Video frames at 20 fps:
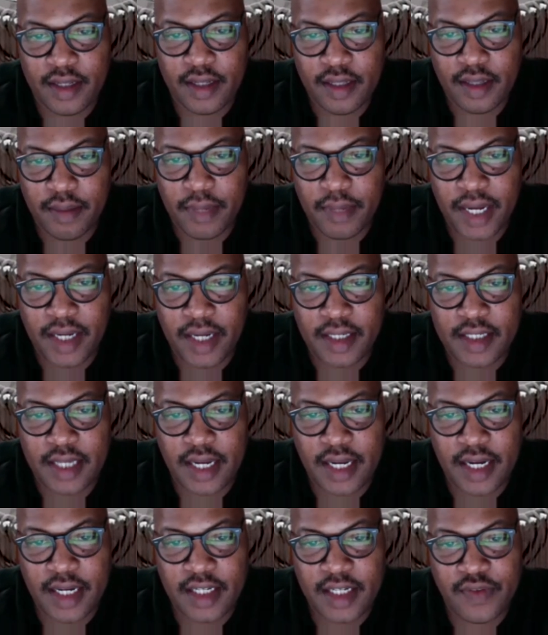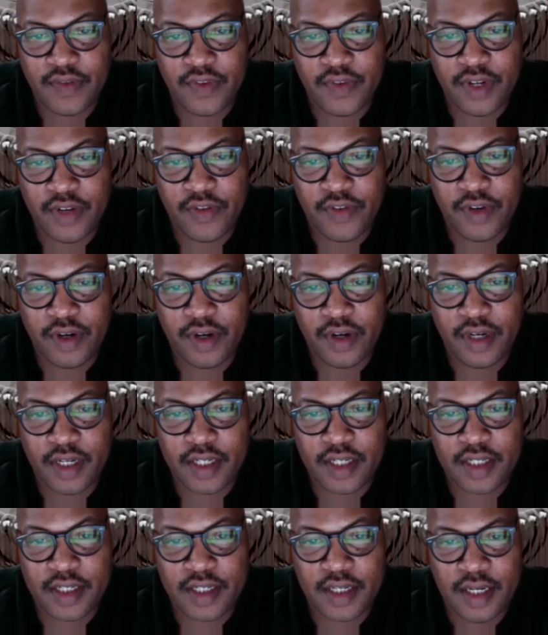the main stage for different
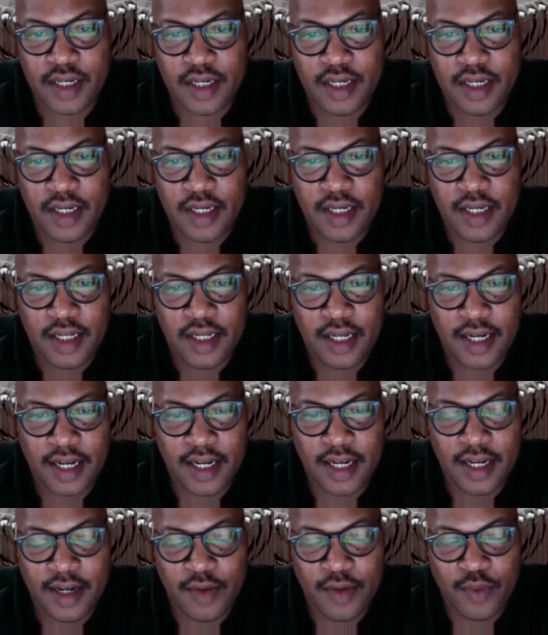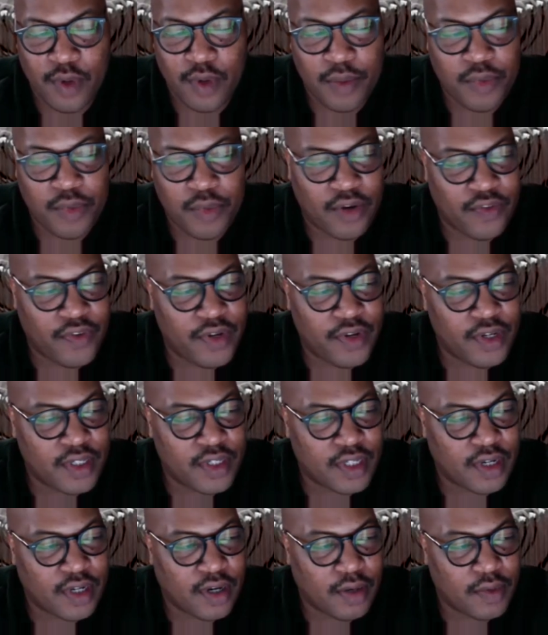artists like at, at, one point a few years
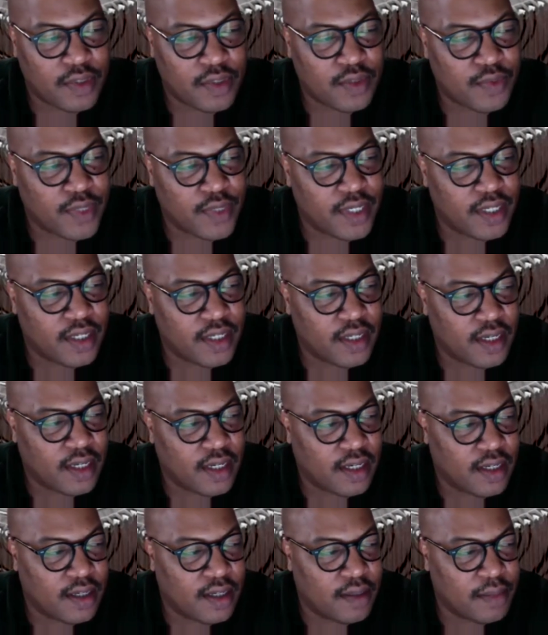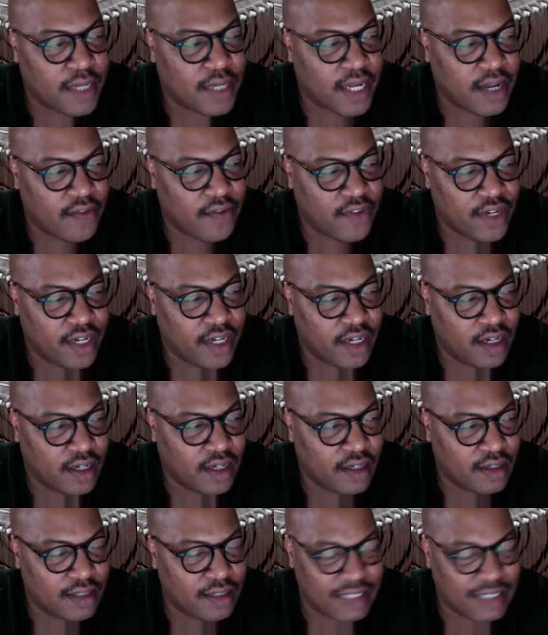ago, I was reading um, Kevin
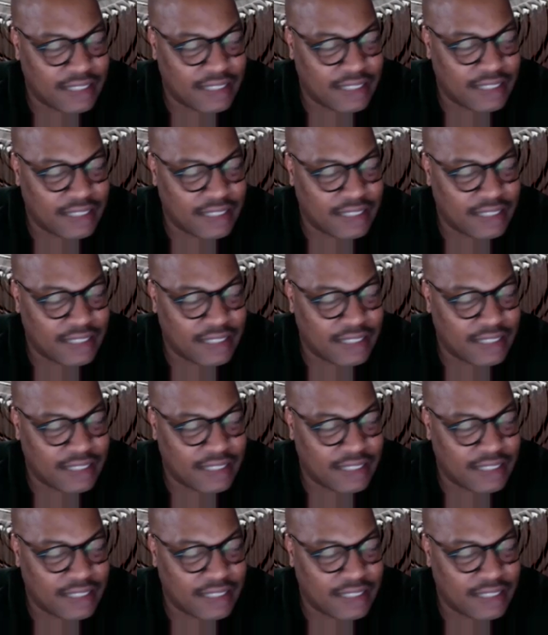Young. This is the